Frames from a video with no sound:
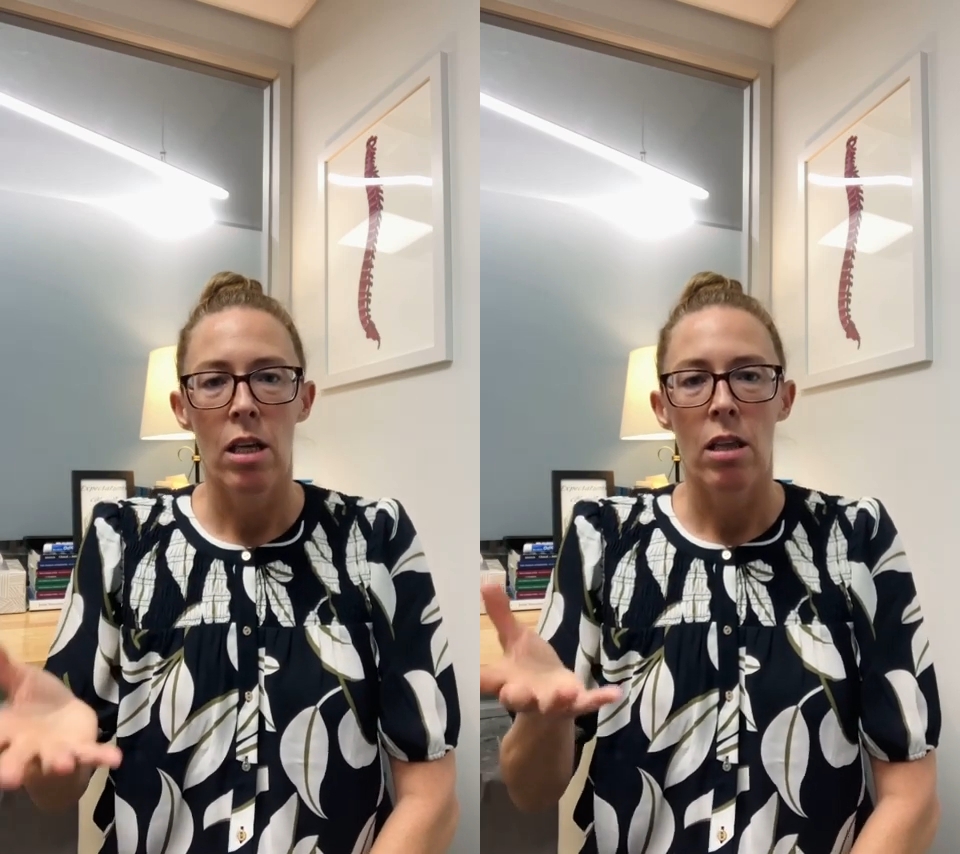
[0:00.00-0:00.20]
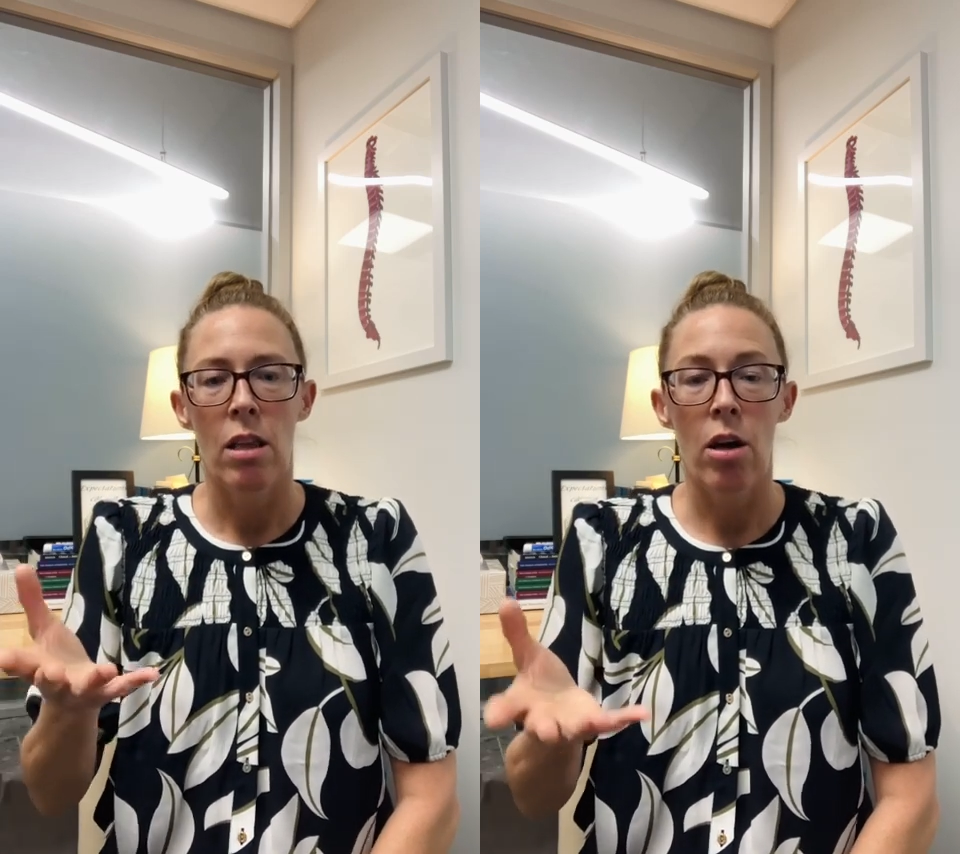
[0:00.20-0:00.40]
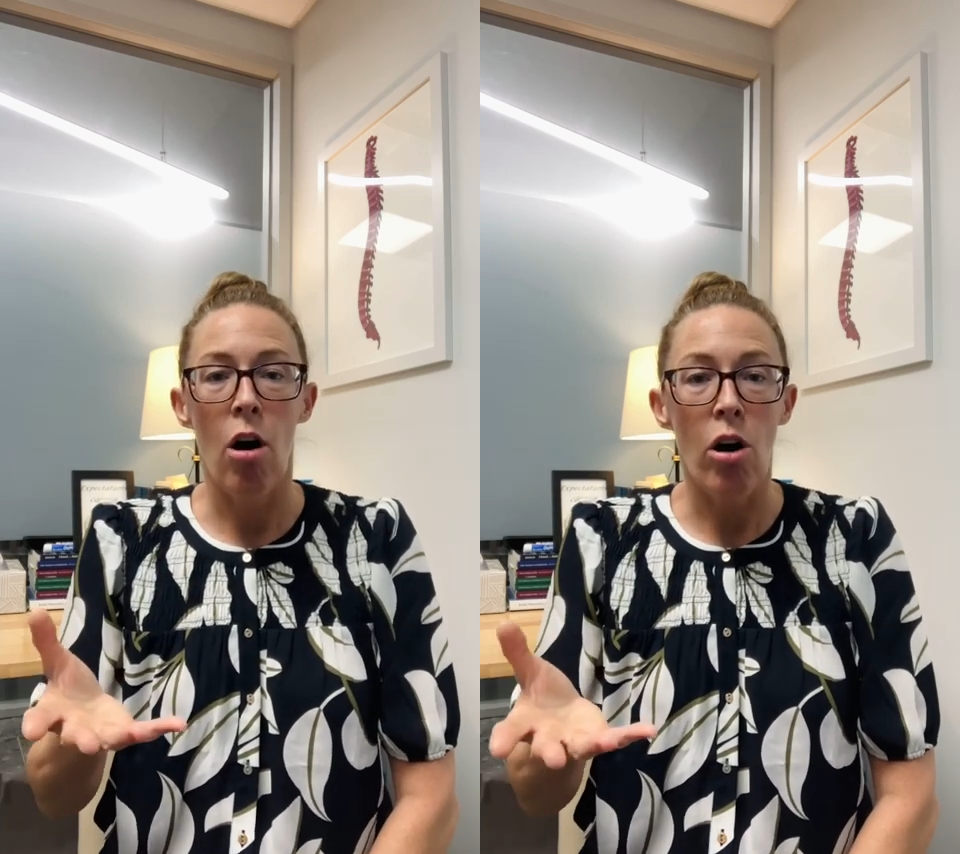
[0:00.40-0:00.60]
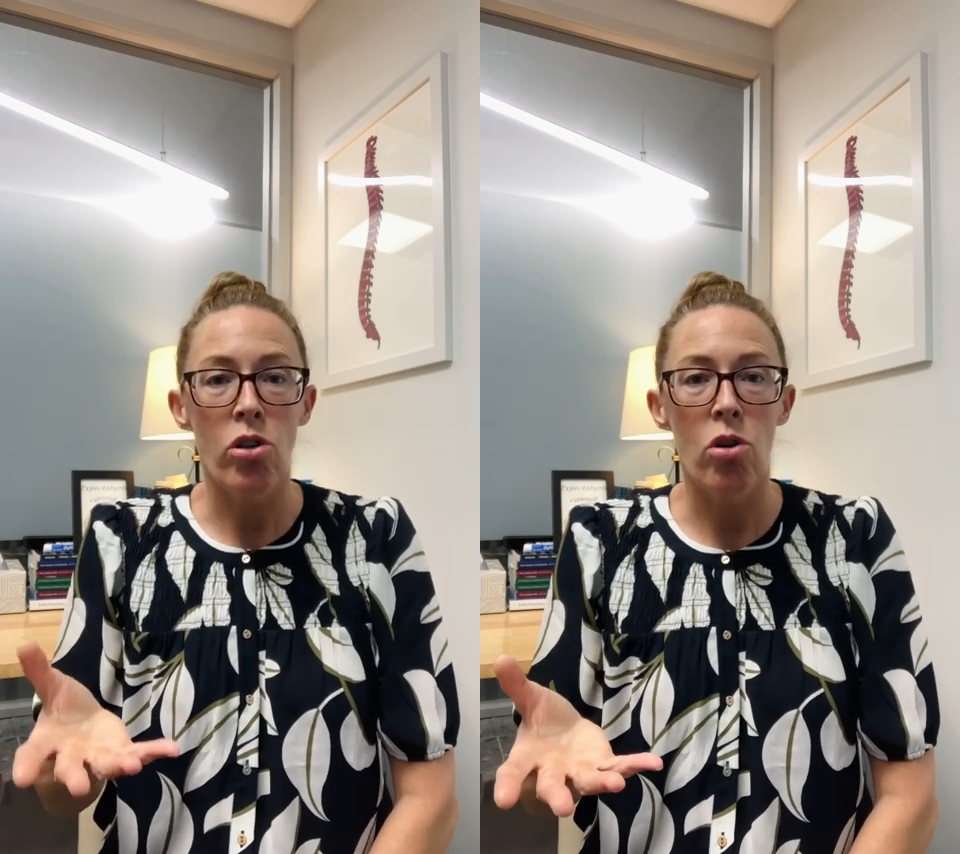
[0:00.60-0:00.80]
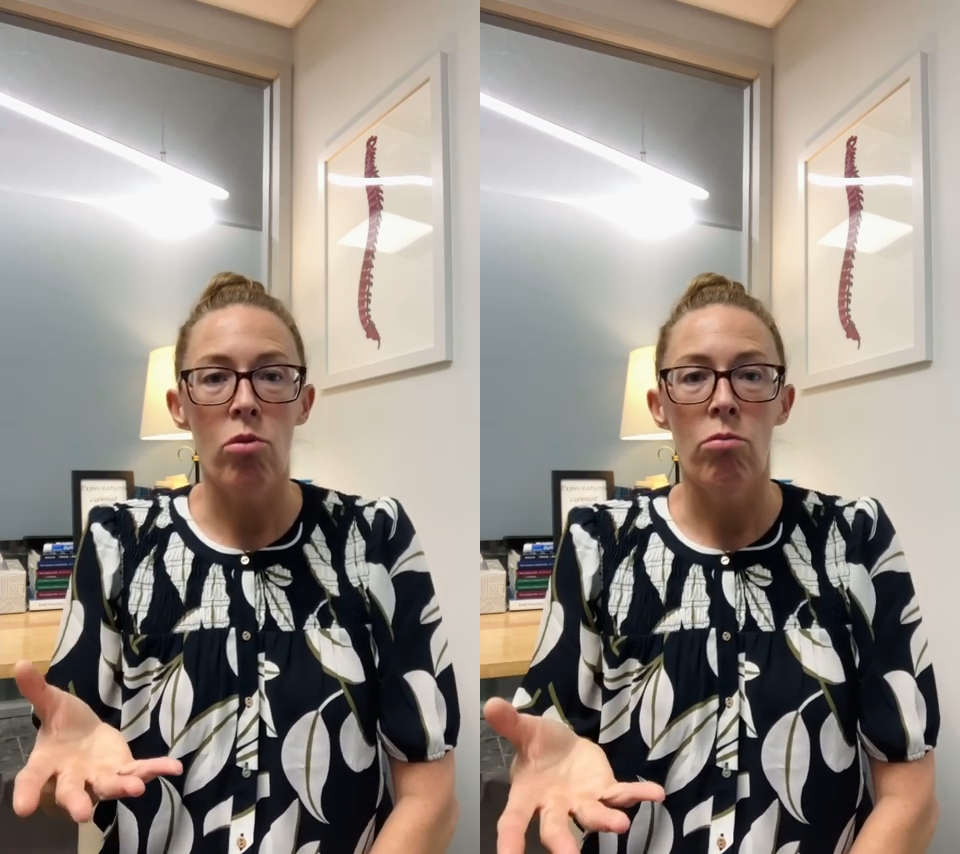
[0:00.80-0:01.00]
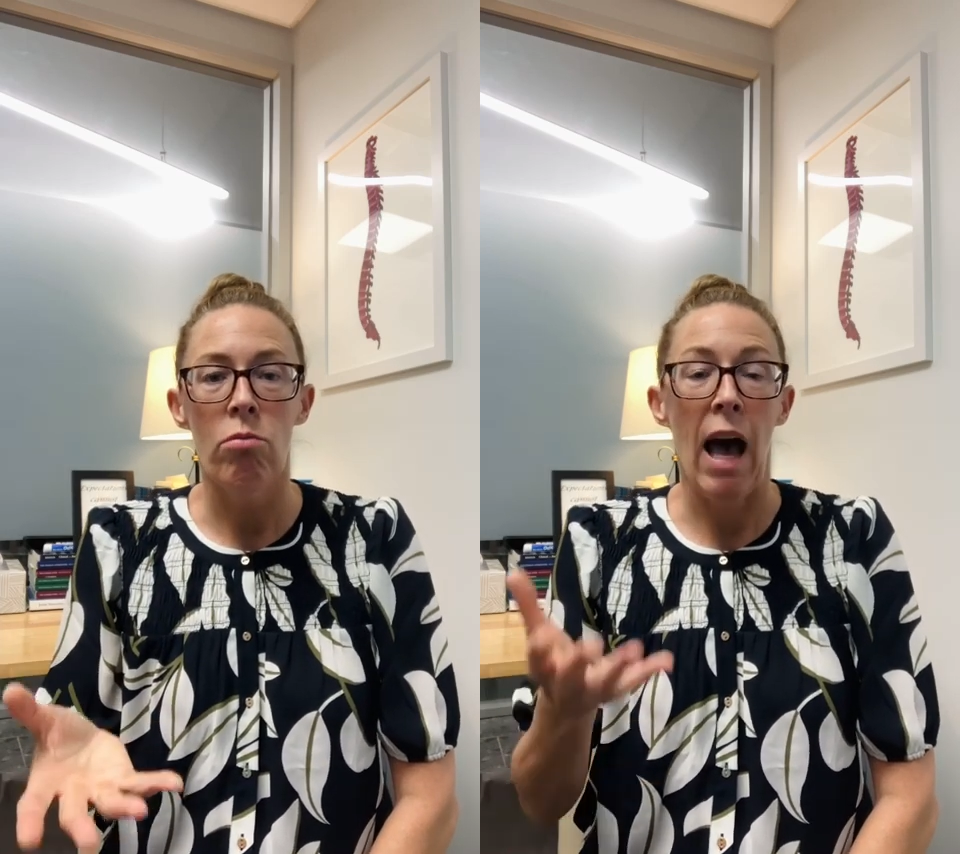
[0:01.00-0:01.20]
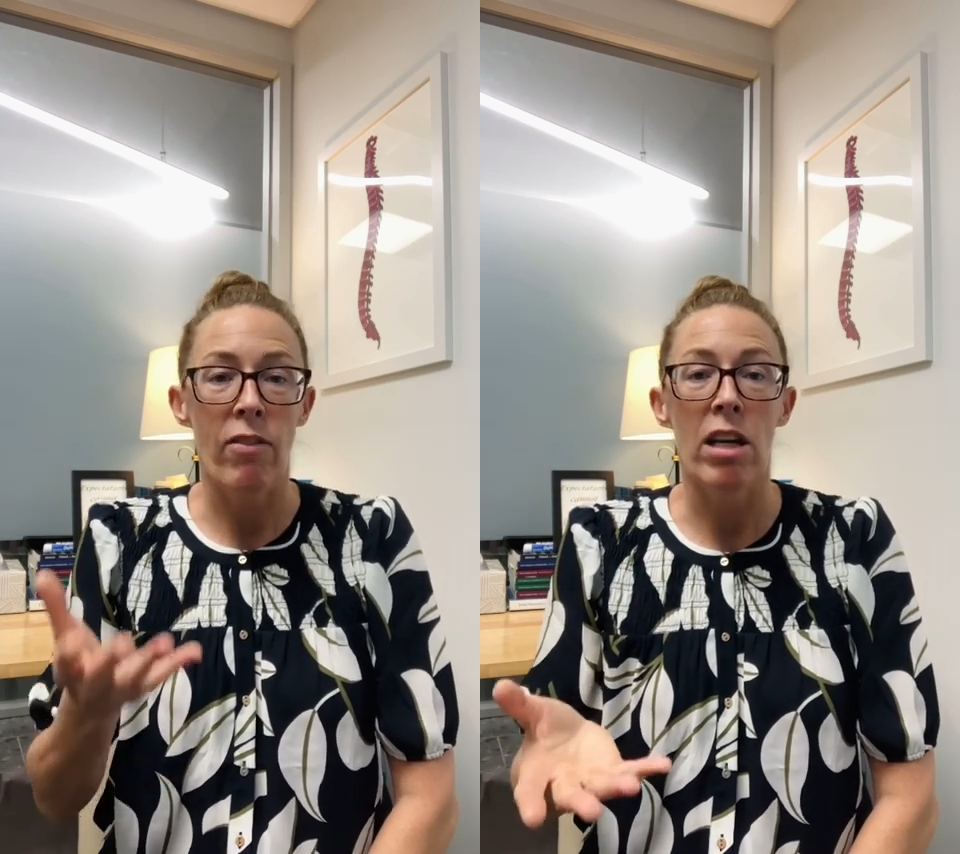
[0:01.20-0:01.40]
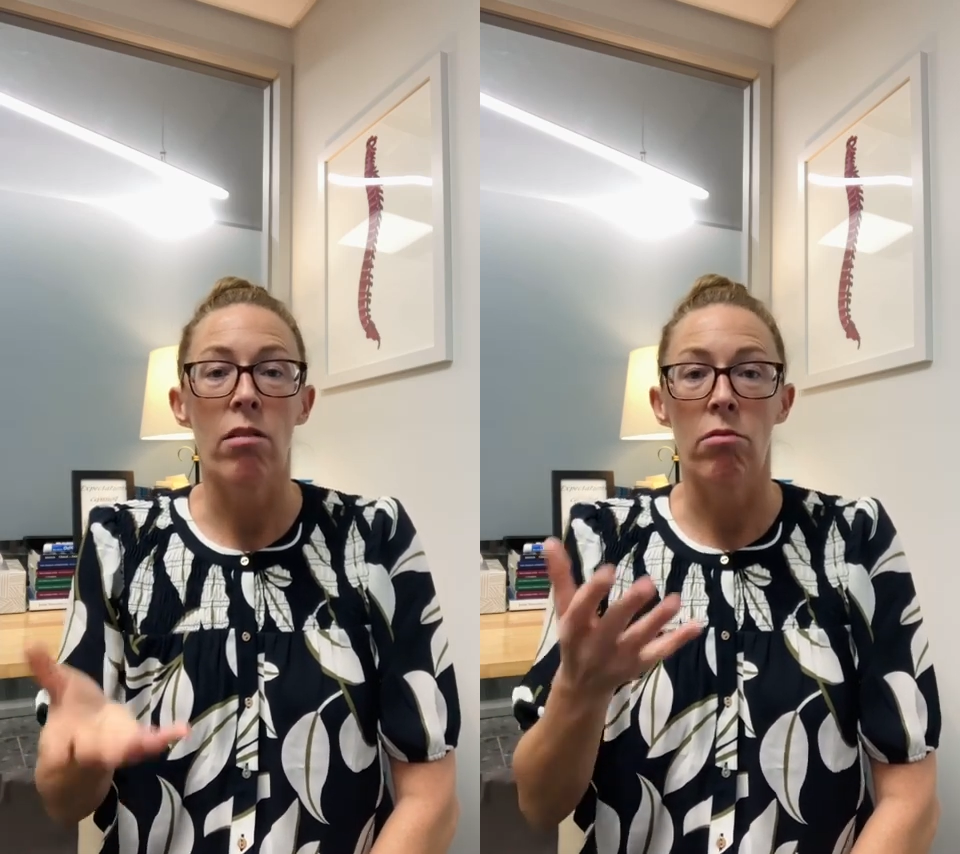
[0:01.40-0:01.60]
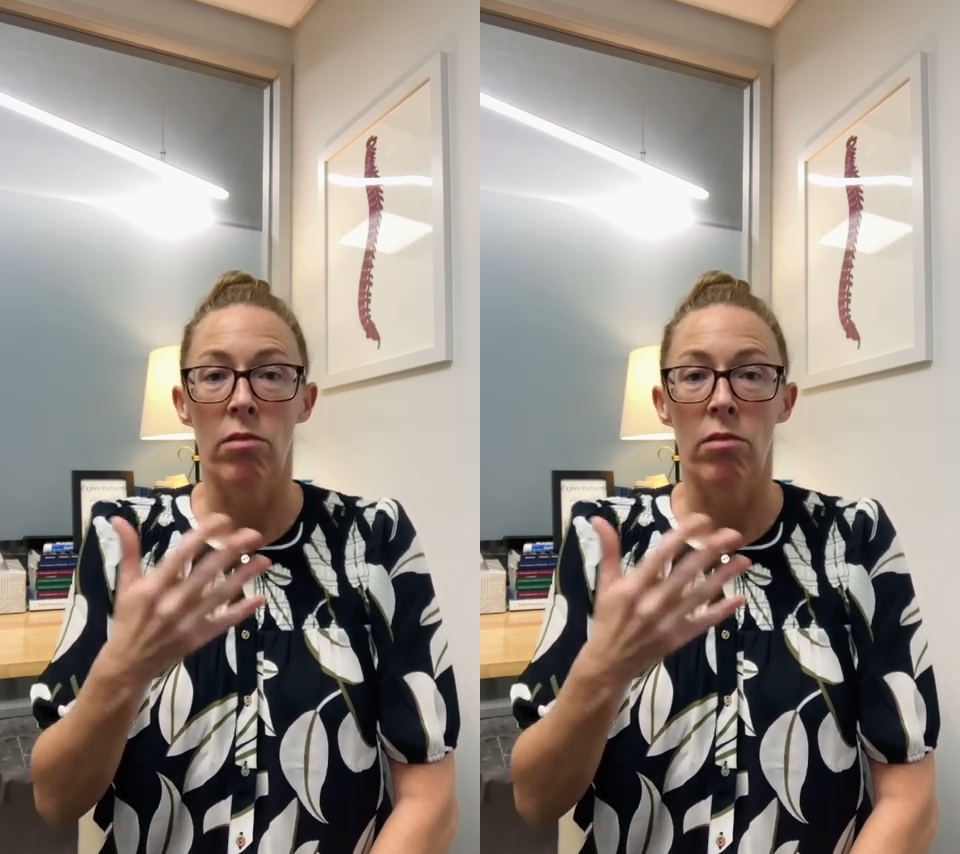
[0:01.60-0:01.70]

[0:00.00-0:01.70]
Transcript: they are also having